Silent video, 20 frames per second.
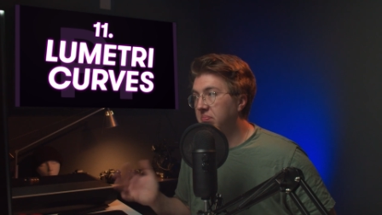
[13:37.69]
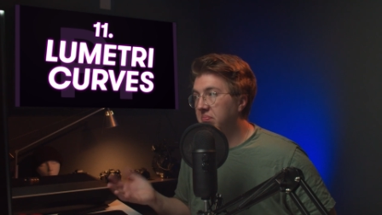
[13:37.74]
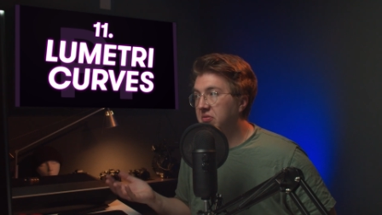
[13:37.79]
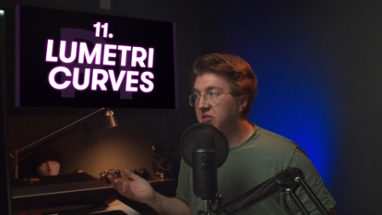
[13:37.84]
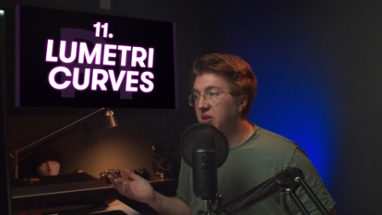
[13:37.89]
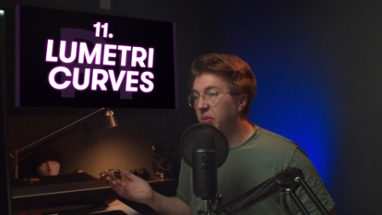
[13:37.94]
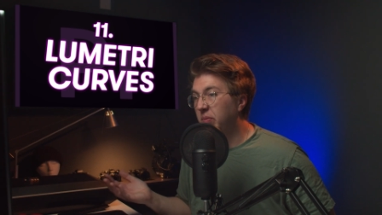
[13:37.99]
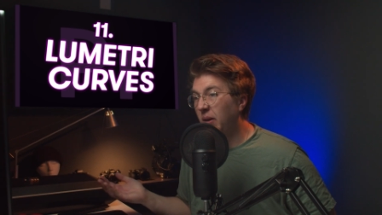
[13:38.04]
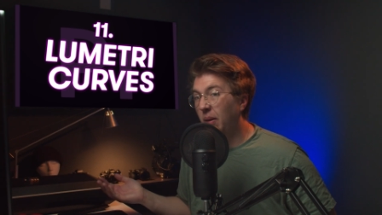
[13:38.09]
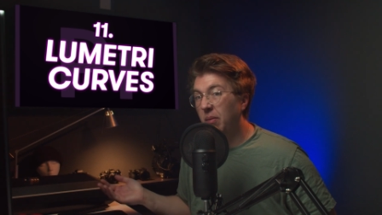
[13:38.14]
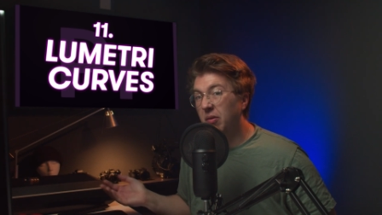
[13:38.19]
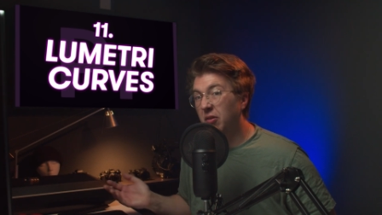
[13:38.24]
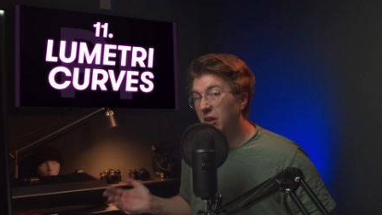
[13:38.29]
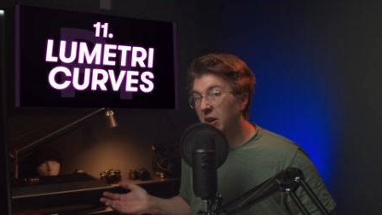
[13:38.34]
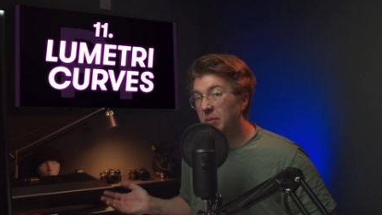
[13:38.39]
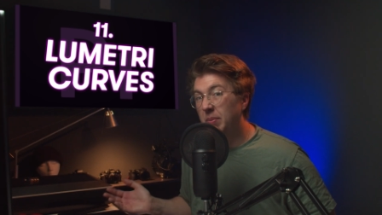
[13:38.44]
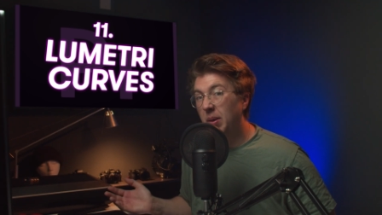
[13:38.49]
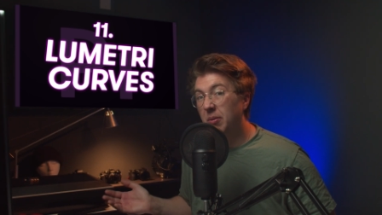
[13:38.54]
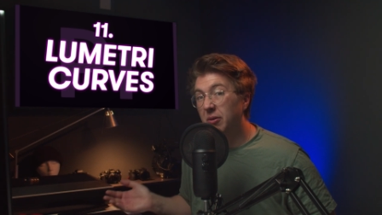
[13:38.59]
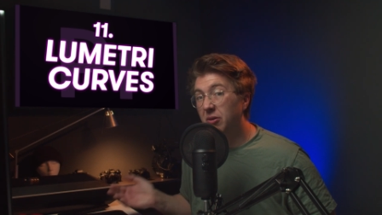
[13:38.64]
sometimes a
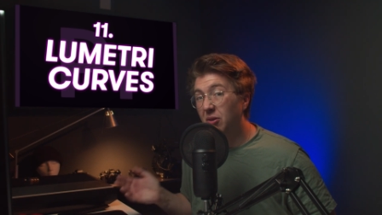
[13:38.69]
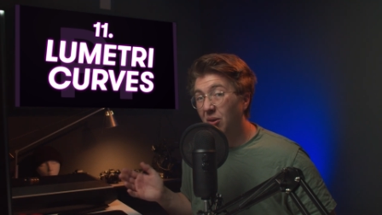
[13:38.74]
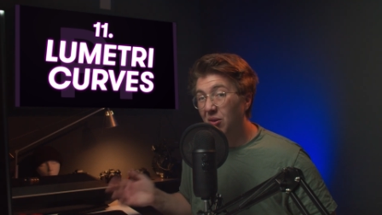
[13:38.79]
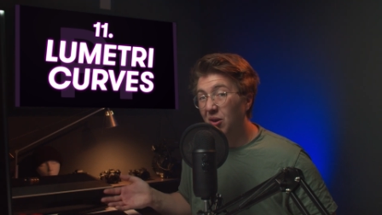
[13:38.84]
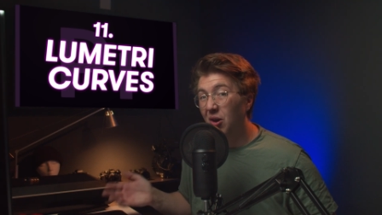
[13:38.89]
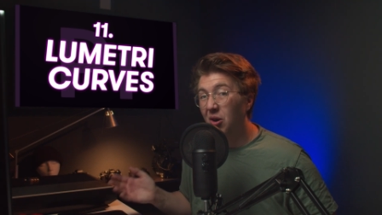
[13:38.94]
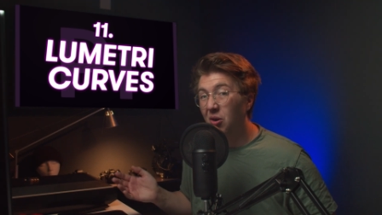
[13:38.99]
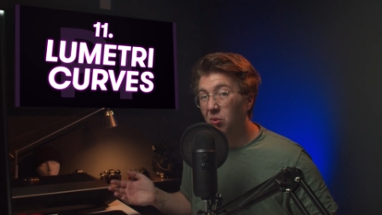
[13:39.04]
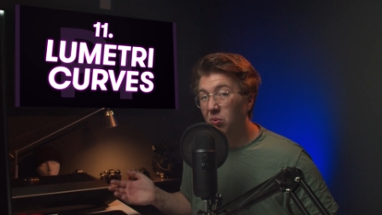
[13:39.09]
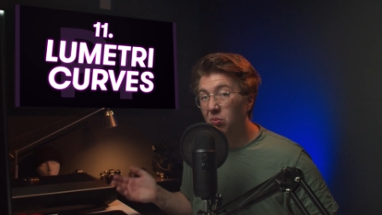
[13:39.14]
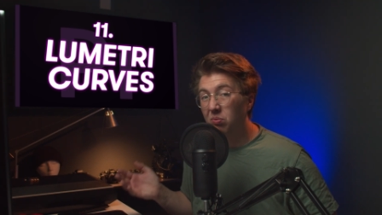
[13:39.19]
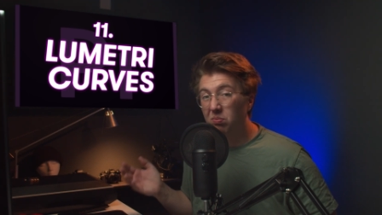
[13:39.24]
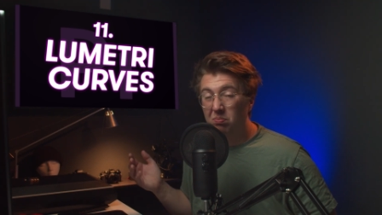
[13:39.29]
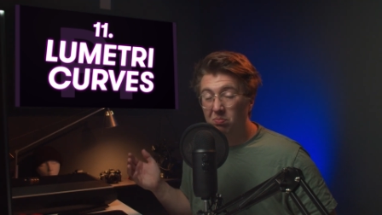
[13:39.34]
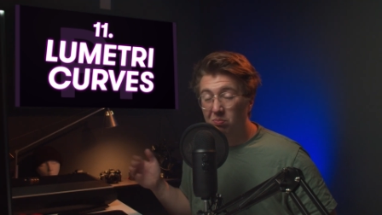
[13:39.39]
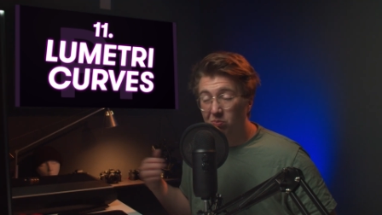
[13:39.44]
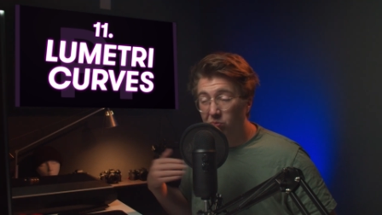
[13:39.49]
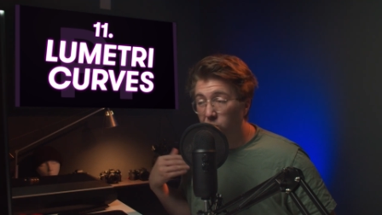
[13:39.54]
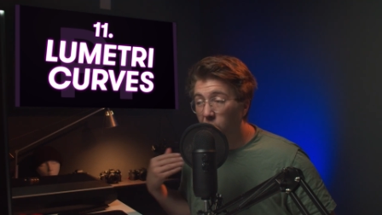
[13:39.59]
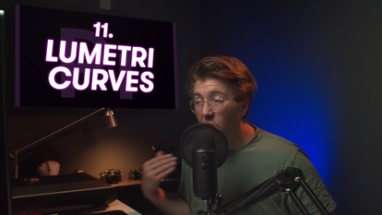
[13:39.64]
lot of people don't know
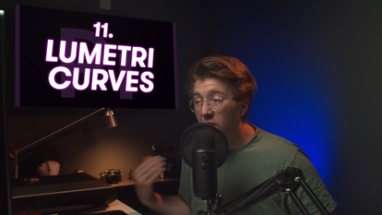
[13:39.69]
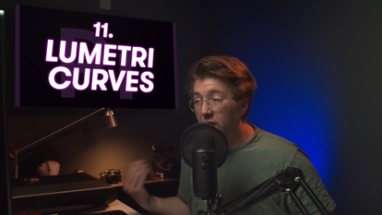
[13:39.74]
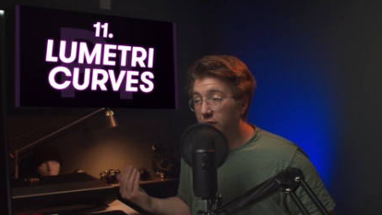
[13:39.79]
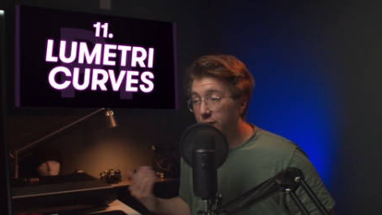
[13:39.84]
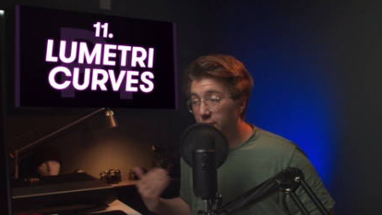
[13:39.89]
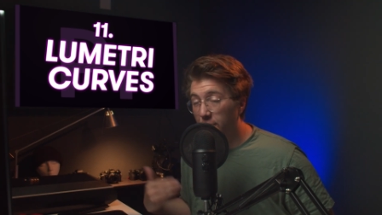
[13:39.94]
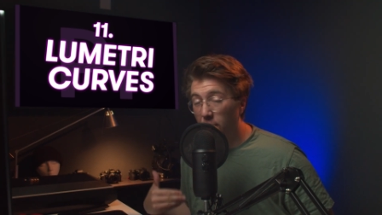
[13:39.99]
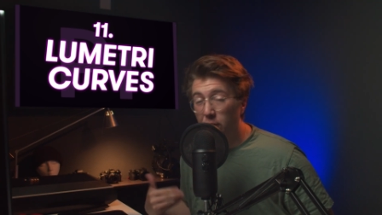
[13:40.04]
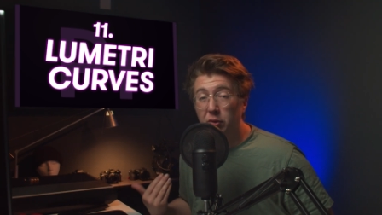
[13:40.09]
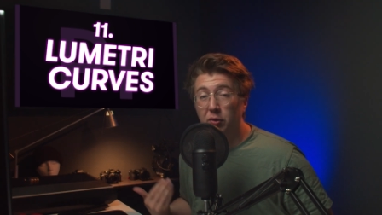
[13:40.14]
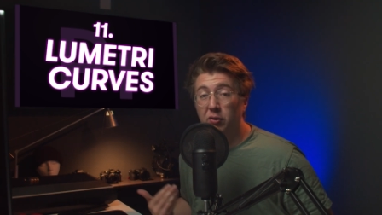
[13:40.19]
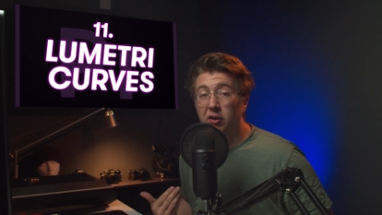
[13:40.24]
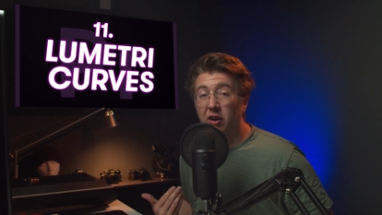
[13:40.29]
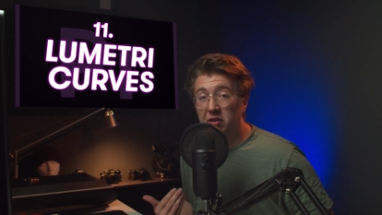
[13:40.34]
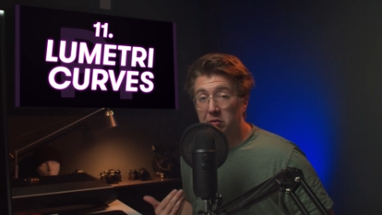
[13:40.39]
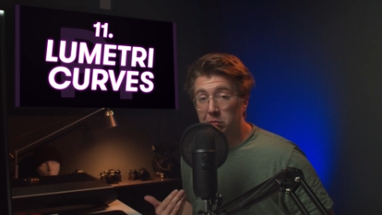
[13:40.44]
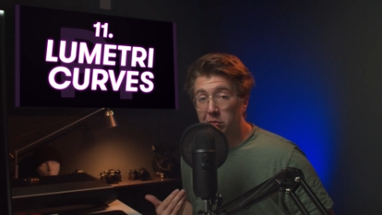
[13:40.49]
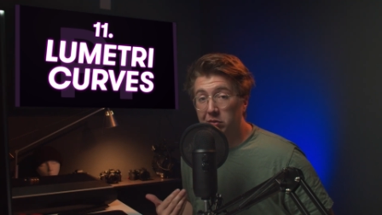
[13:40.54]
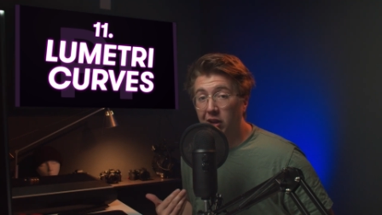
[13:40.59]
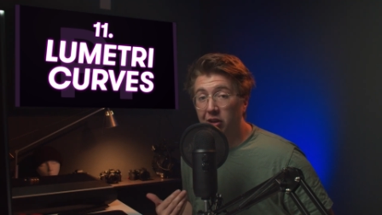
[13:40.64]
what further
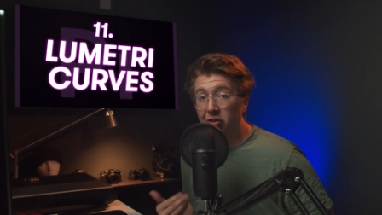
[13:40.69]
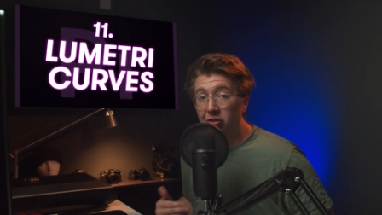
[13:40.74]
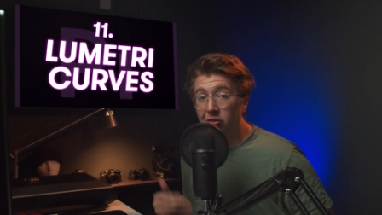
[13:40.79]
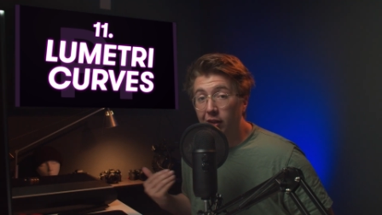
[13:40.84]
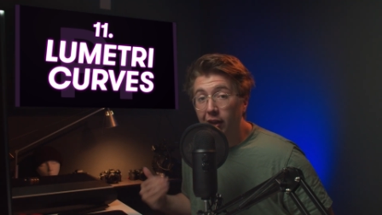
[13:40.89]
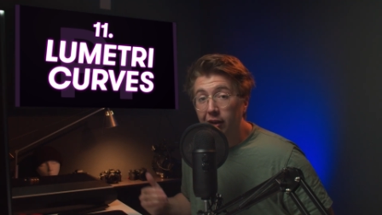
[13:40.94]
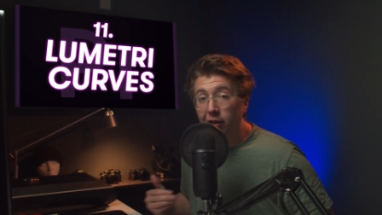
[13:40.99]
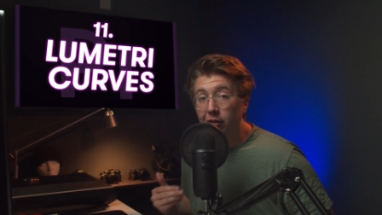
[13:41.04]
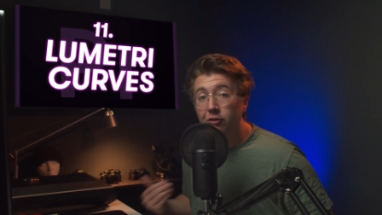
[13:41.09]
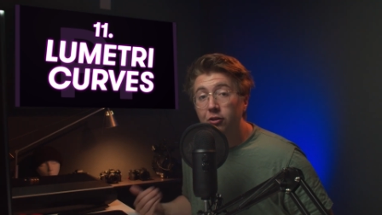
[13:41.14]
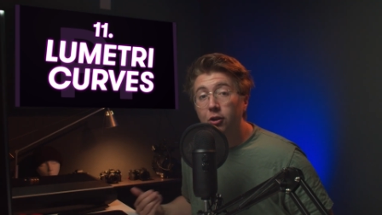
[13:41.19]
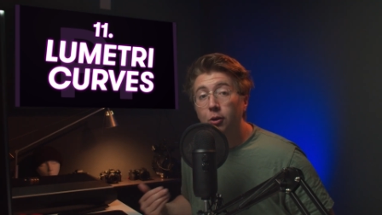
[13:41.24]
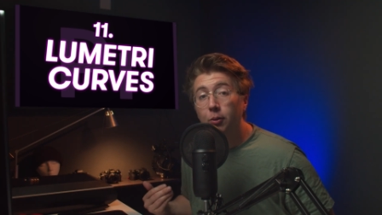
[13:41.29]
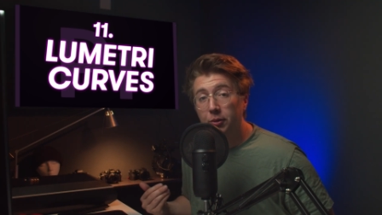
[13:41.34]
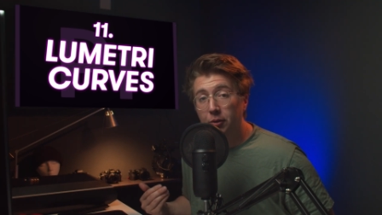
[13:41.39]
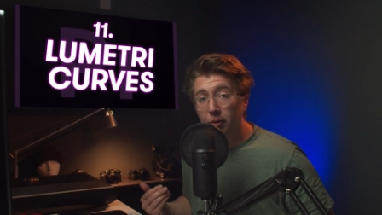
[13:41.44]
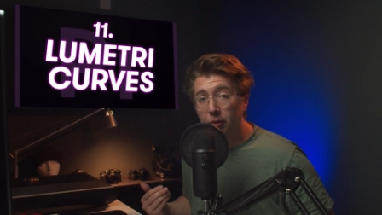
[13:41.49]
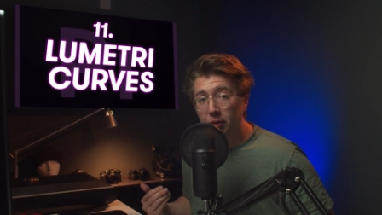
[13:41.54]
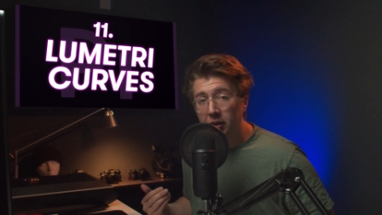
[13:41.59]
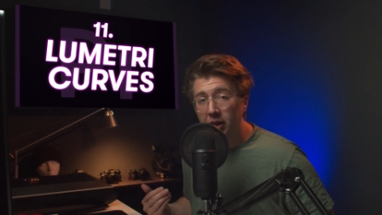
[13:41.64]
customization they can do
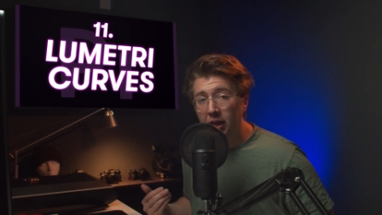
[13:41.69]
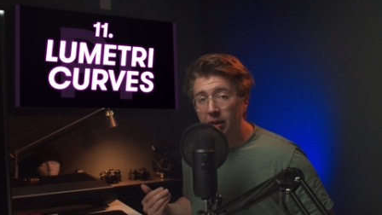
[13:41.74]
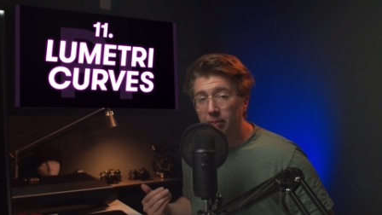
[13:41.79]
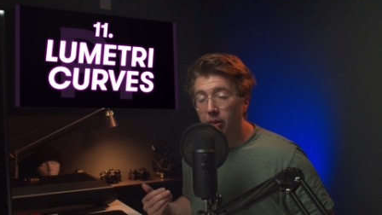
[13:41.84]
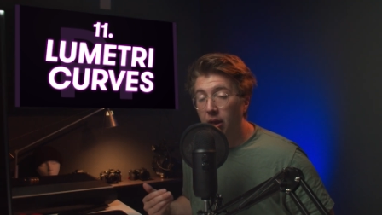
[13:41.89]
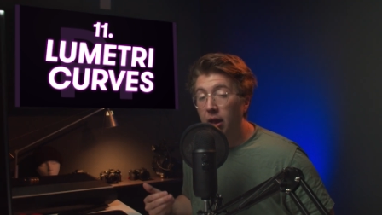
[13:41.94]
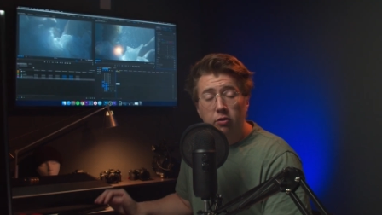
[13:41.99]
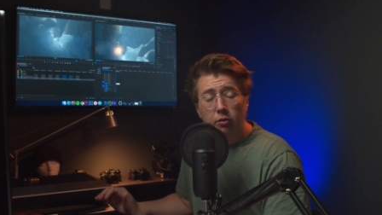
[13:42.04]
with their clip.